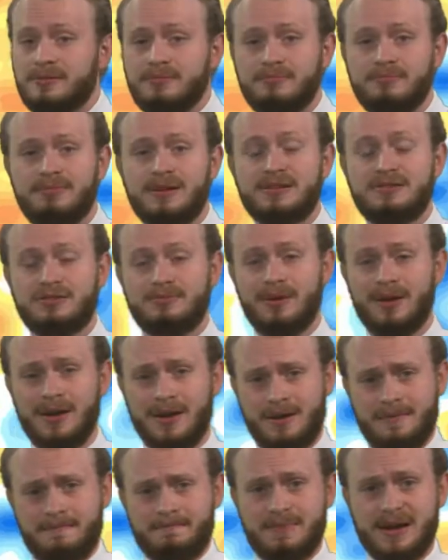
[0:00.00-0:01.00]
but
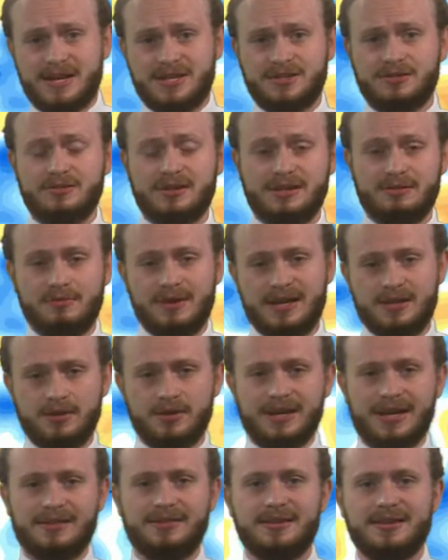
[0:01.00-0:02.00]
basically the way you
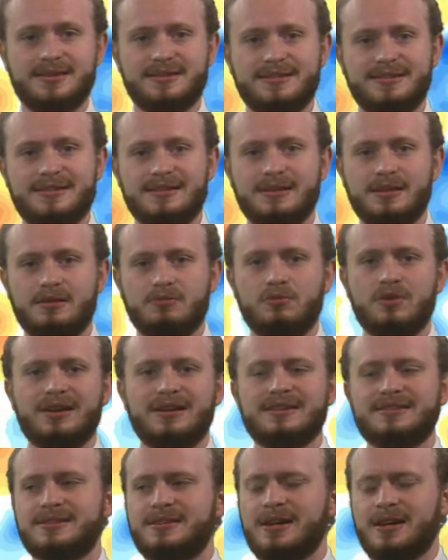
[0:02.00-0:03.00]
look at this is what
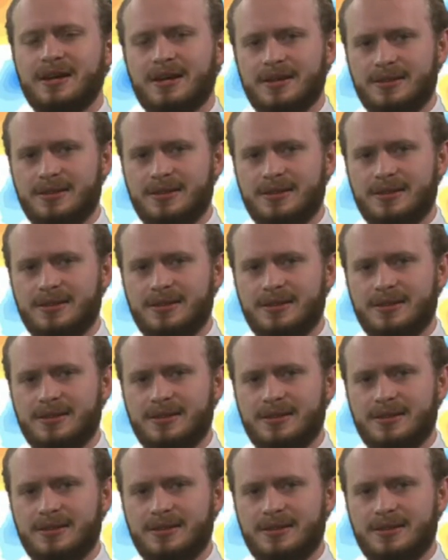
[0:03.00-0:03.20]
is